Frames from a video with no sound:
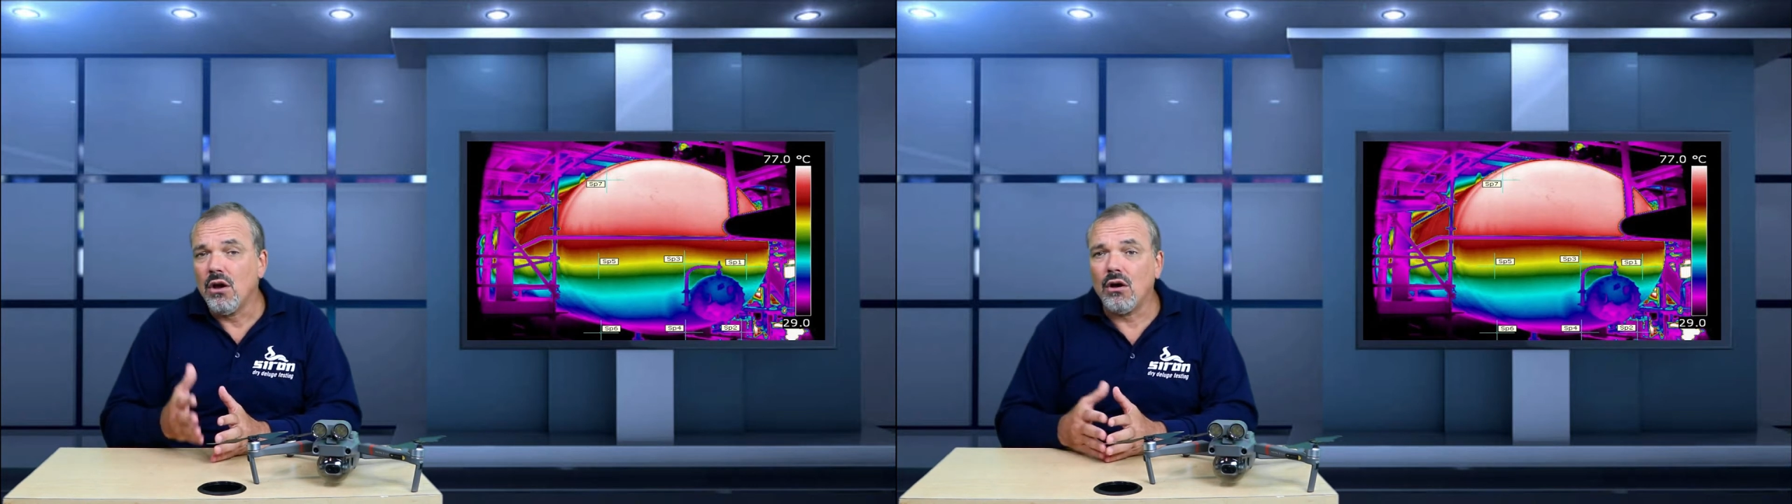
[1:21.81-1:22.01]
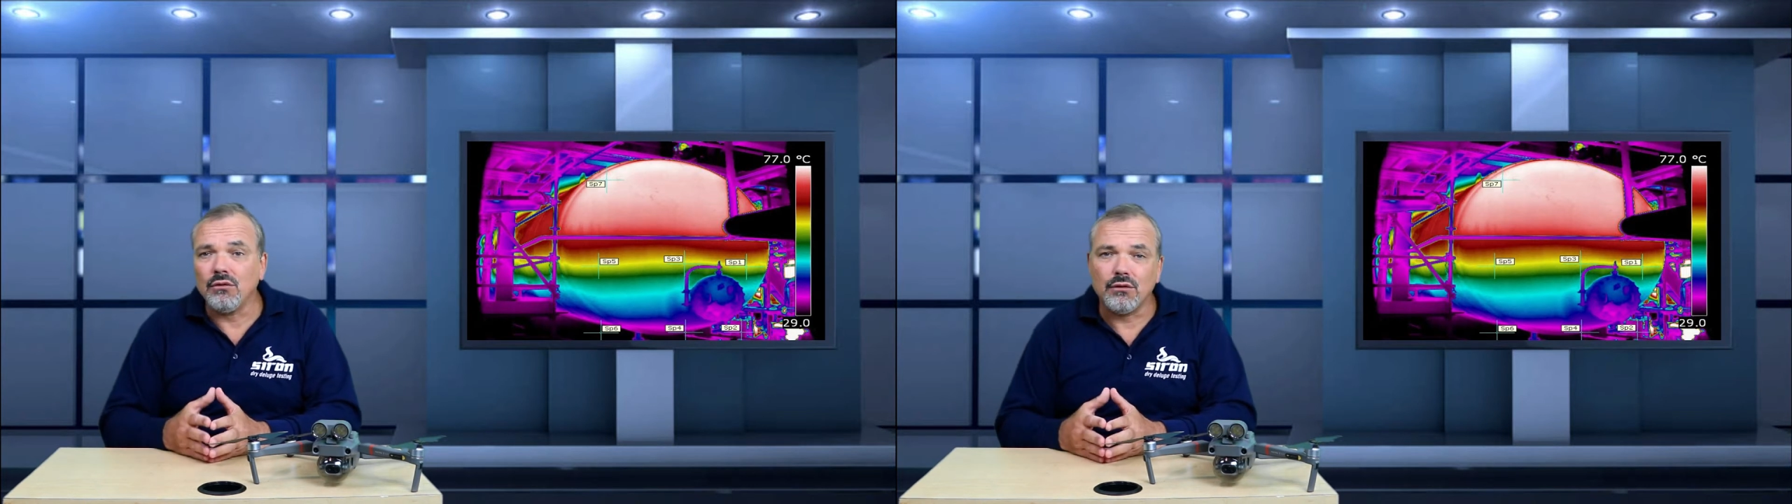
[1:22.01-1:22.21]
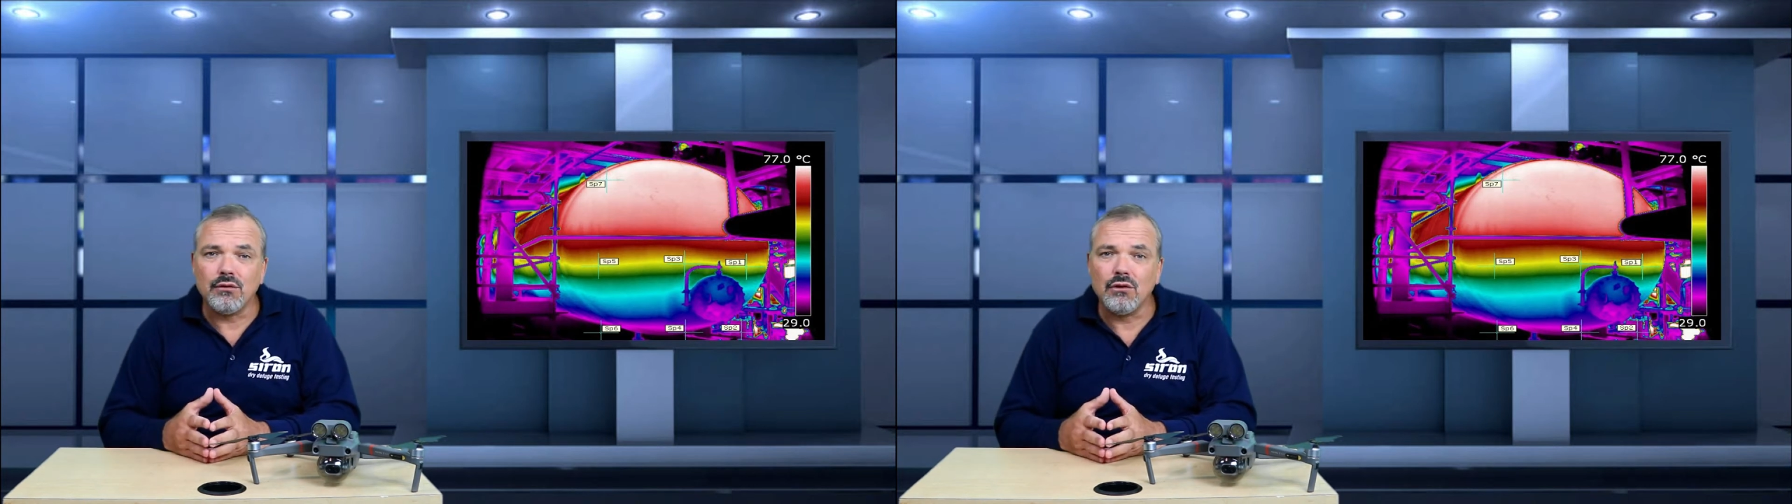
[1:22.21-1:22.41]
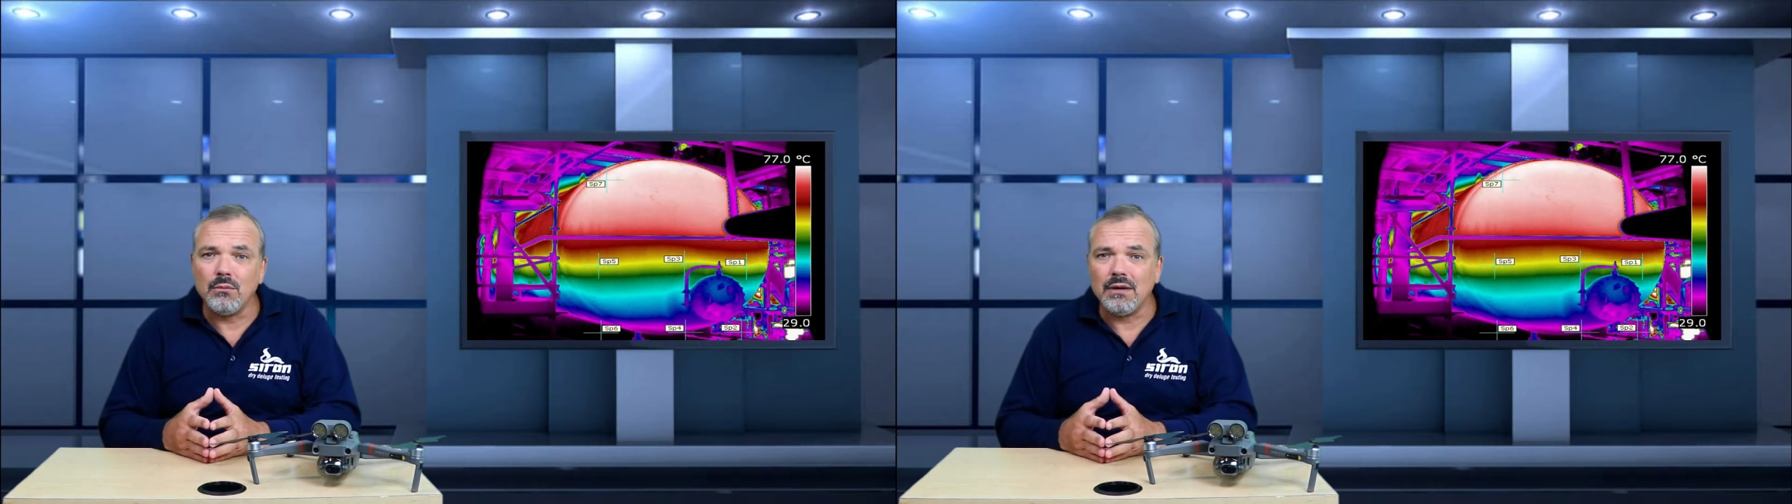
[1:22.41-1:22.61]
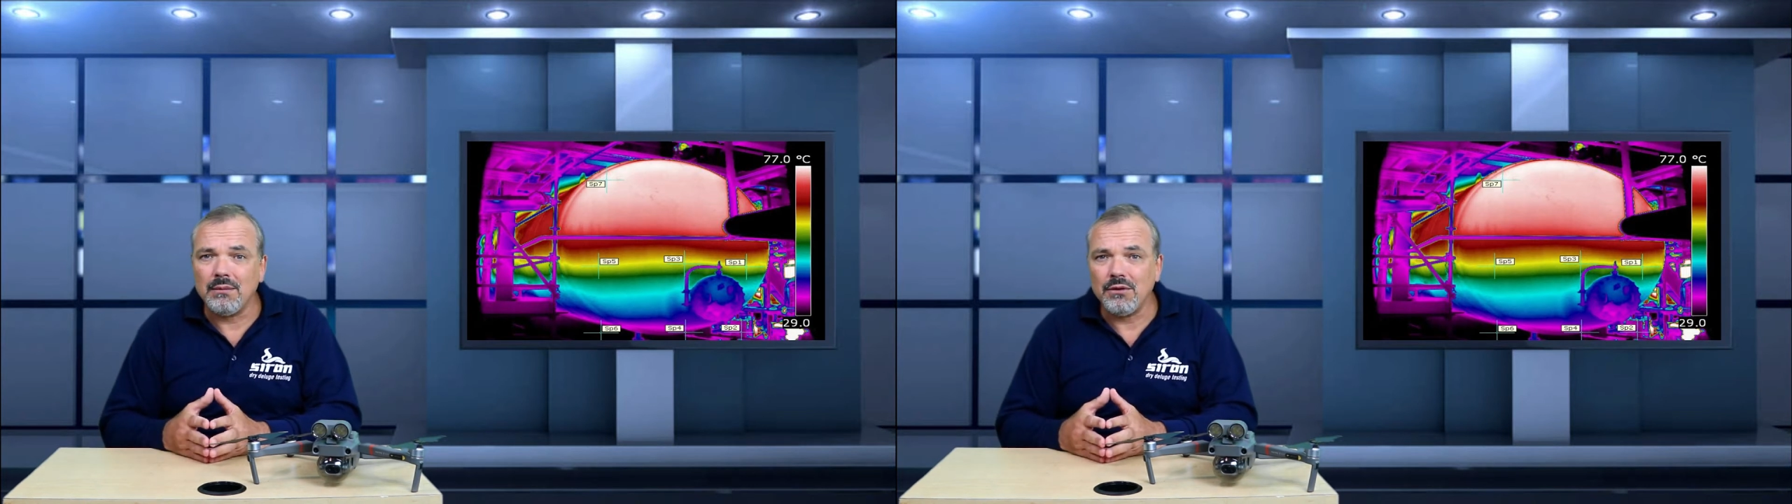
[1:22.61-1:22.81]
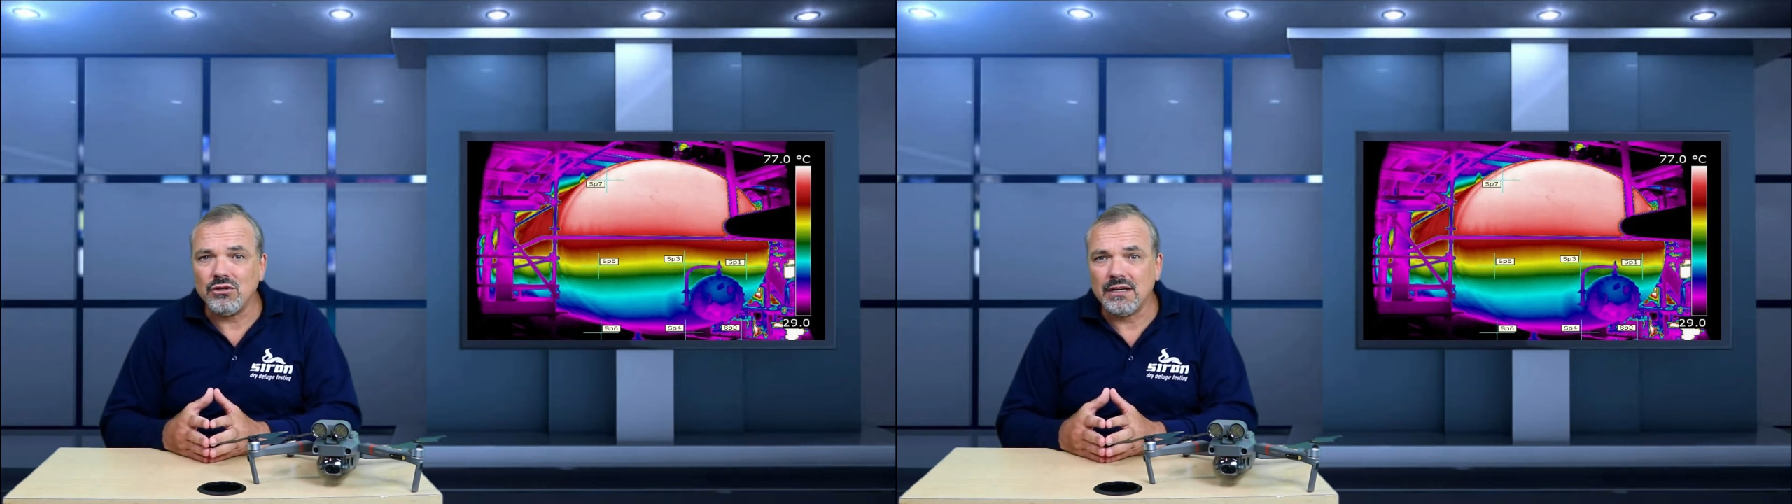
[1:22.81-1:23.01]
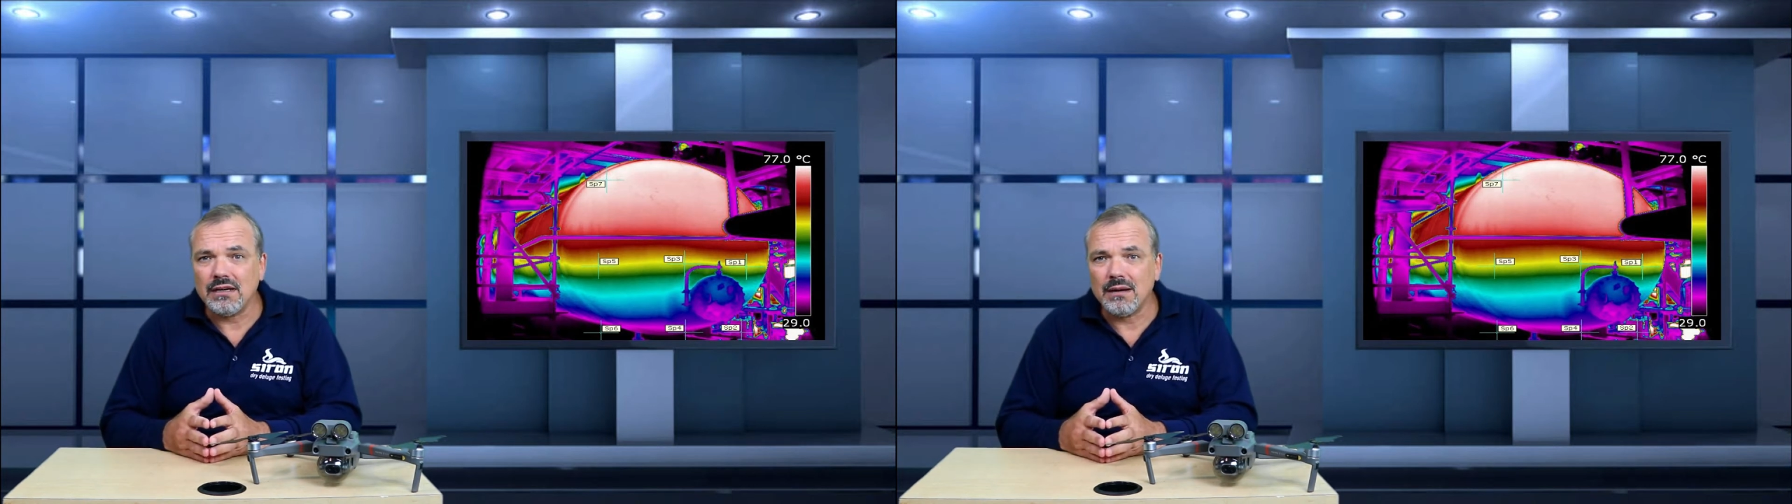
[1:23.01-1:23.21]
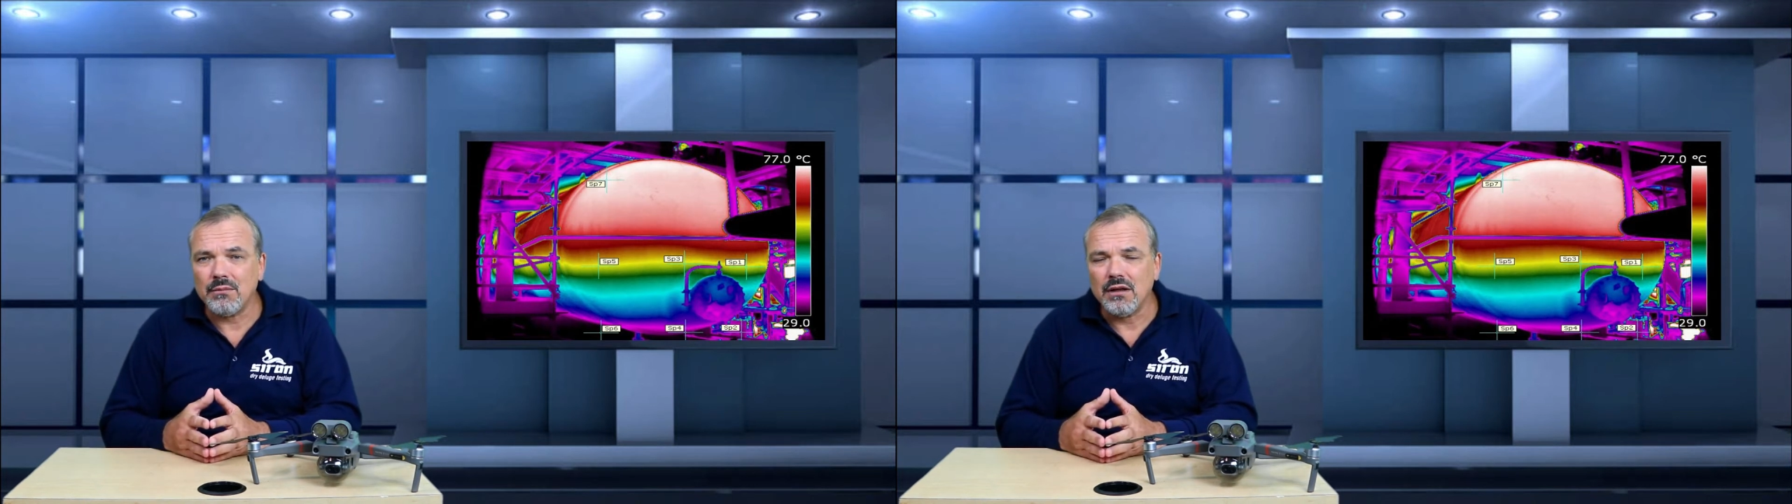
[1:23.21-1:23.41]
on the thermal imaging
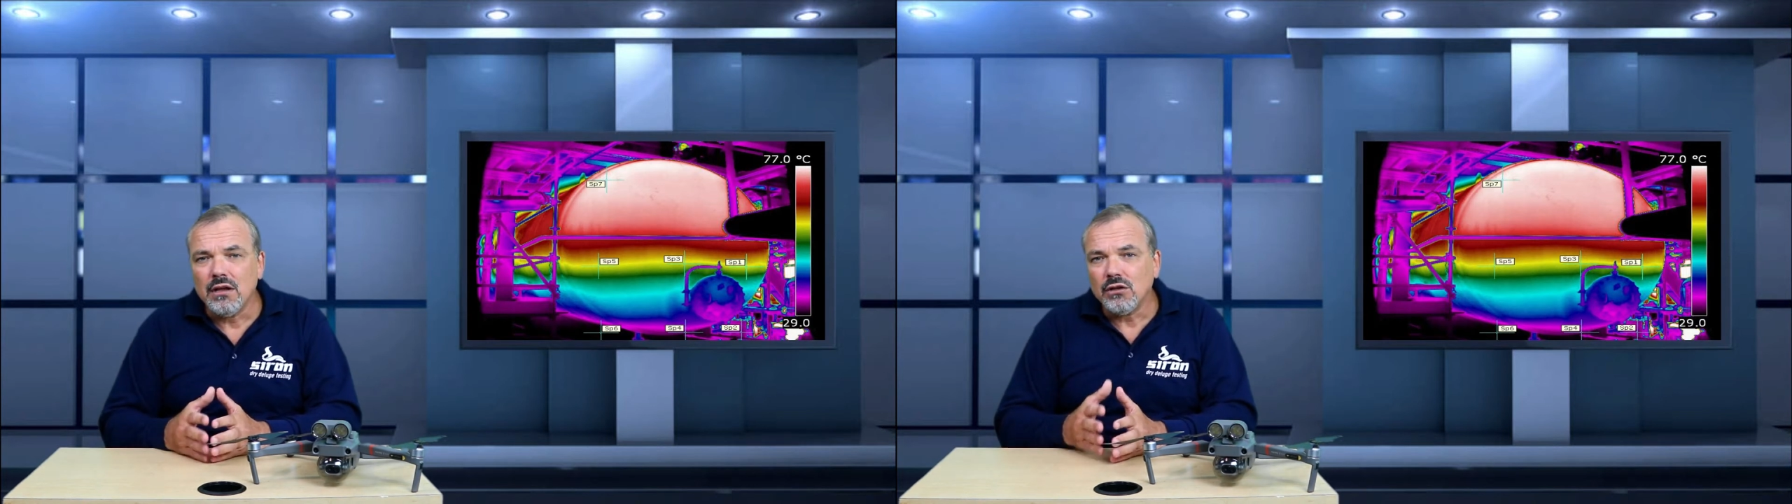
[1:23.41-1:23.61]
camera.